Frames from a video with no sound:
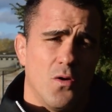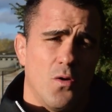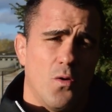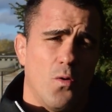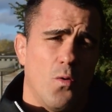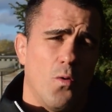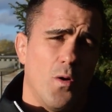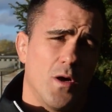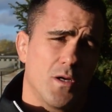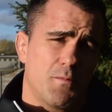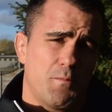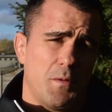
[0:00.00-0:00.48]

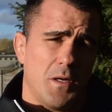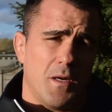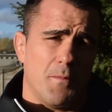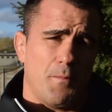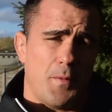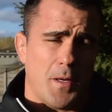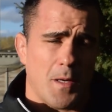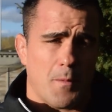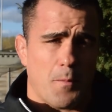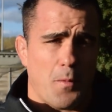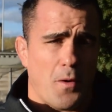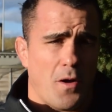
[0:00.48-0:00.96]
always been a
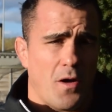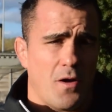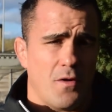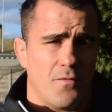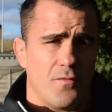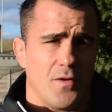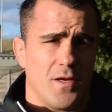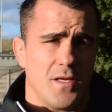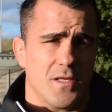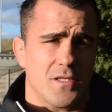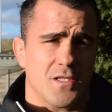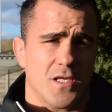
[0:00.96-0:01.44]
big part
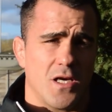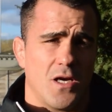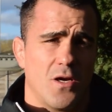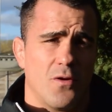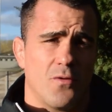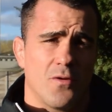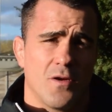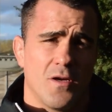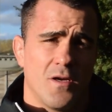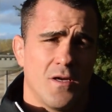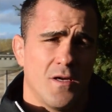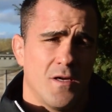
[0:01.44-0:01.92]
of it.
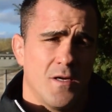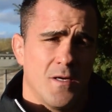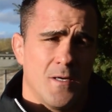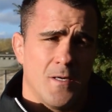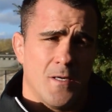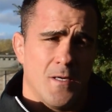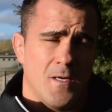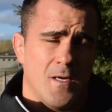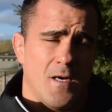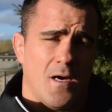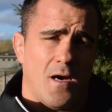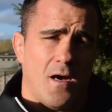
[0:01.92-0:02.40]
So
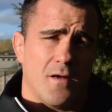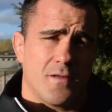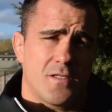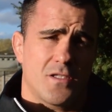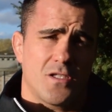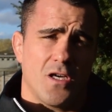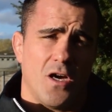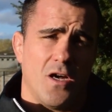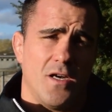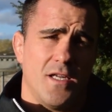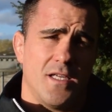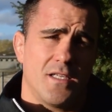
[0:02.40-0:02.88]
I'd
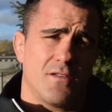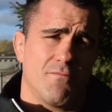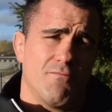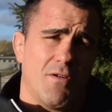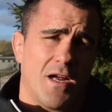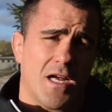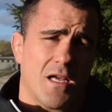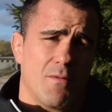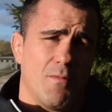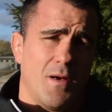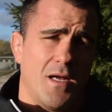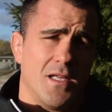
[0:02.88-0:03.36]
certainly
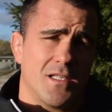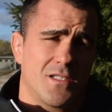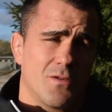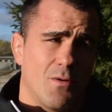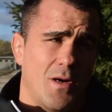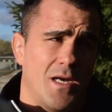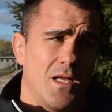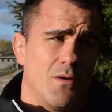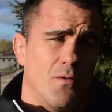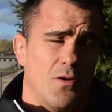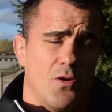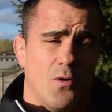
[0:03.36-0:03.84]
recommend
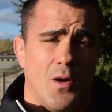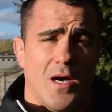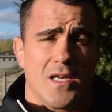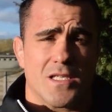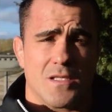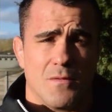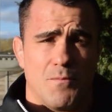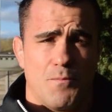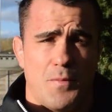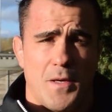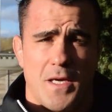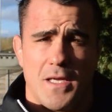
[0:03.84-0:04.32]
to anyone who
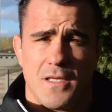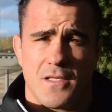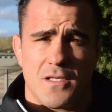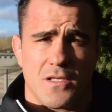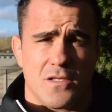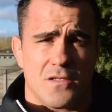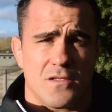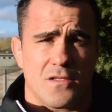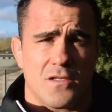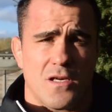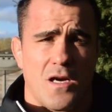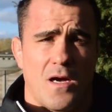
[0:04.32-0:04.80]
hasn't been
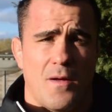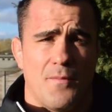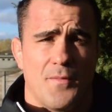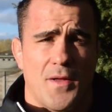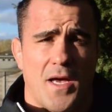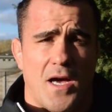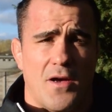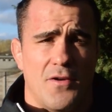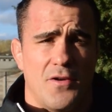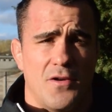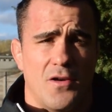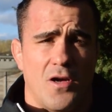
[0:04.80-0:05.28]
to come
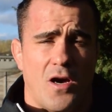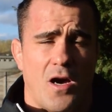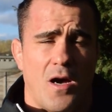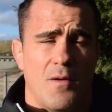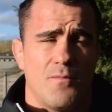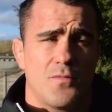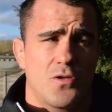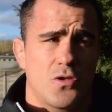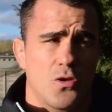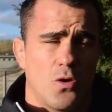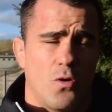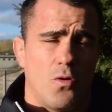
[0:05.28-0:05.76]
down, and
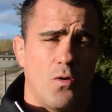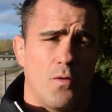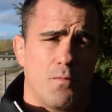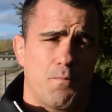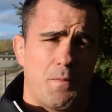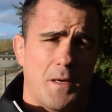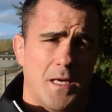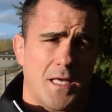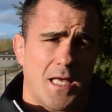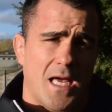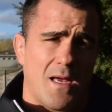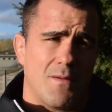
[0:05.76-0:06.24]
I'm sure
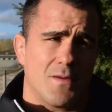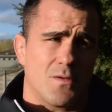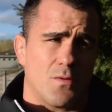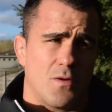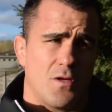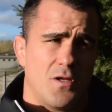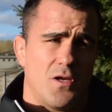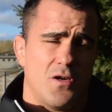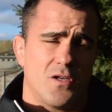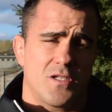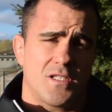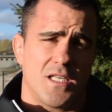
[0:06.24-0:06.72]
big game is
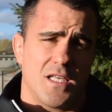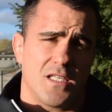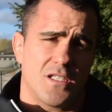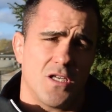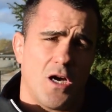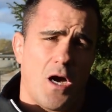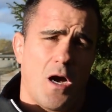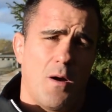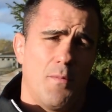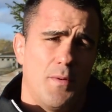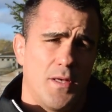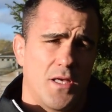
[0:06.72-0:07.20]
one of those things
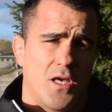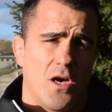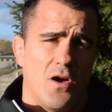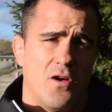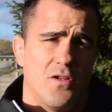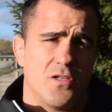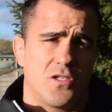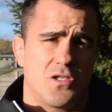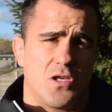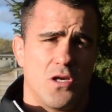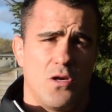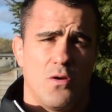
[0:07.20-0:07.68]
that I'll be
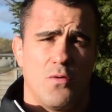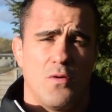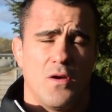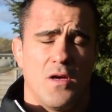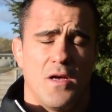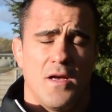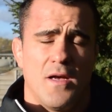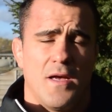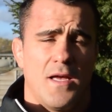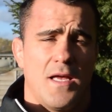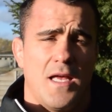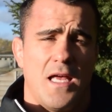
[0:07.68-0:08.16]
going to
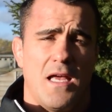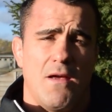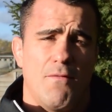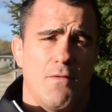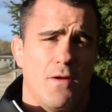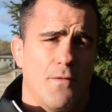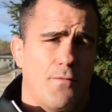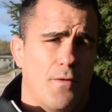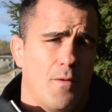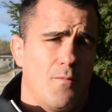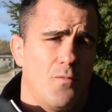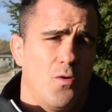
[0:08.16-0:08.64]

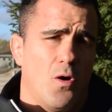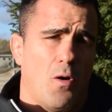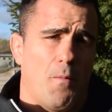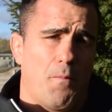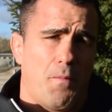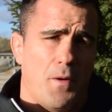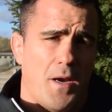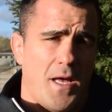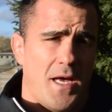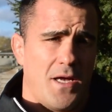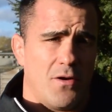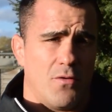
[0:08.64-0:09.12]
even if I'm
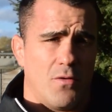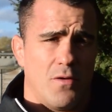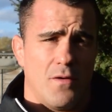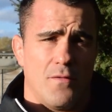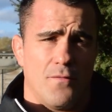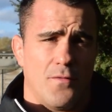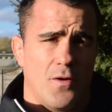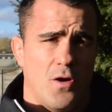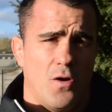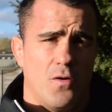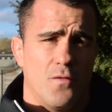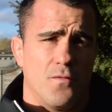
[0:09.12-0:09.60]
not playing or
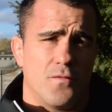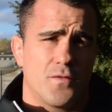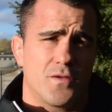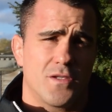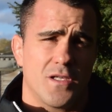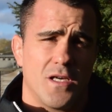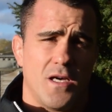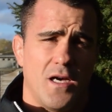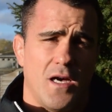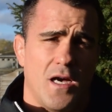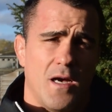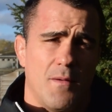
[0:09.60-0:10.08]
involved
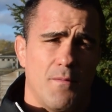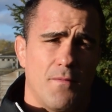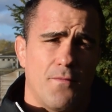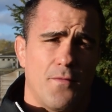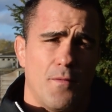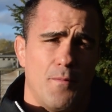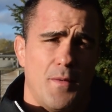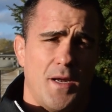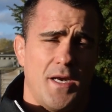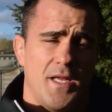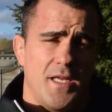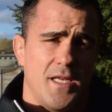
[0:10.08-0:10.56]

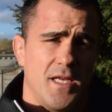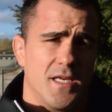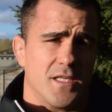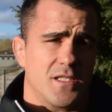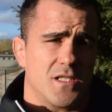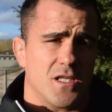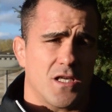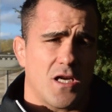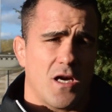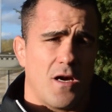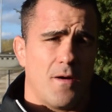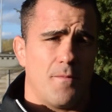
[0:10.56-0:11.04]
for many years
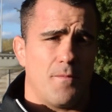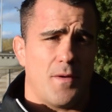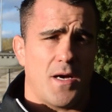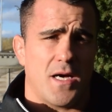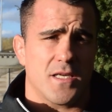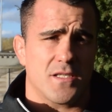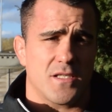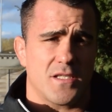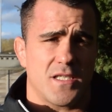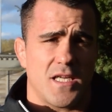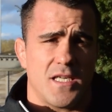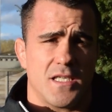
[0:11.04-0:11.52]
to come.
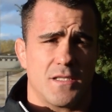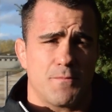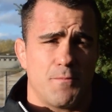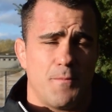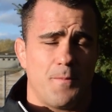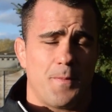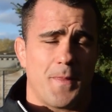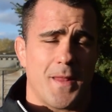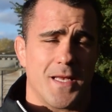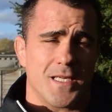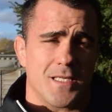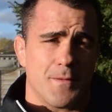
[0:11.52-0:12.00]
As I said,
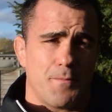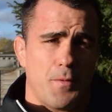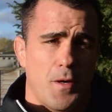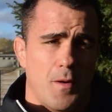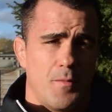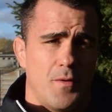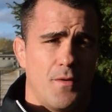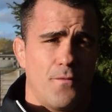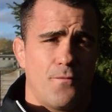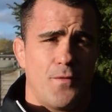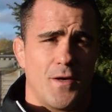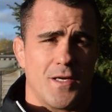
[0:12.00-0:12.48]
it's a
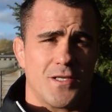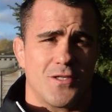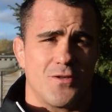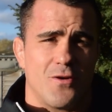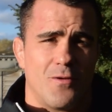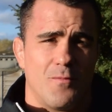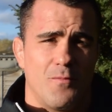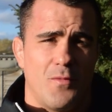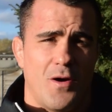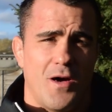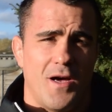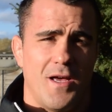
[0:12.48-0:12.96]
permanent
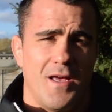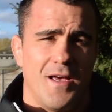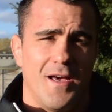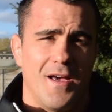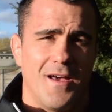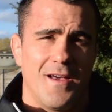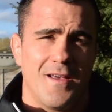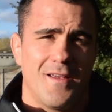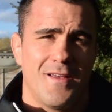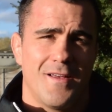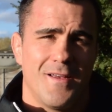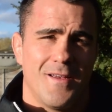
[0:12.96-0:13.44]
fixture on
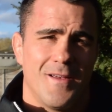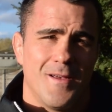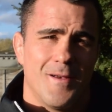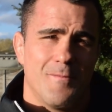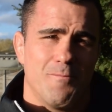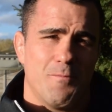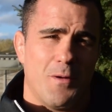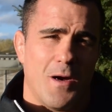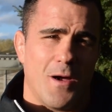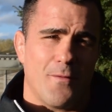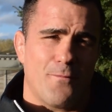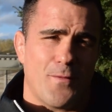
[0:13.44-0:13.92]

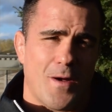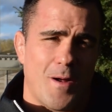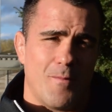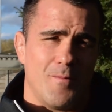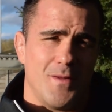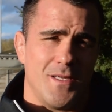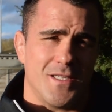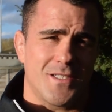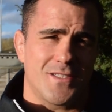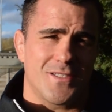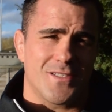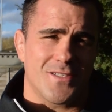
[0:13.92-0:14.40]
my
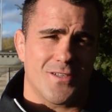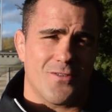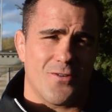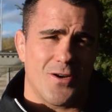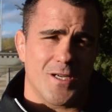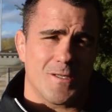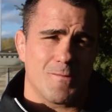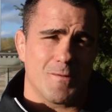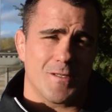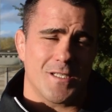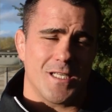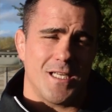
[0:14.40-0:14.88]
family's
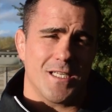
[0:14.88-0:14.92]
Christmas